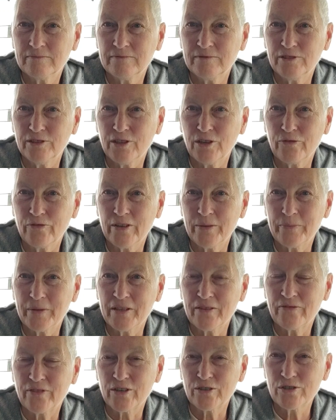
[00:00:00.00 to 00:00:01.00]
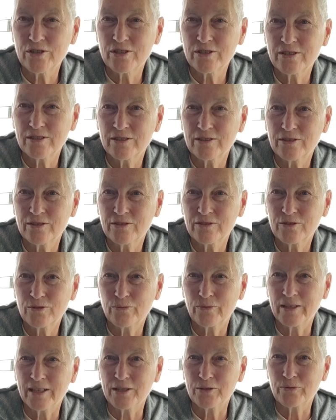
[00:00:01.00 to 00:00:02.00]
November the 1st,
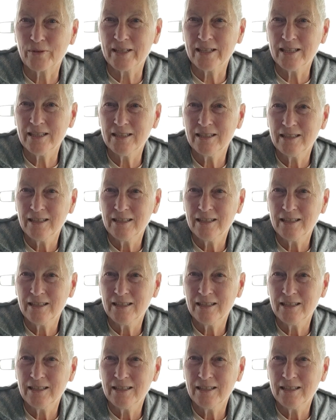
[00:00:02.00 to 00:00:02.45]
2020.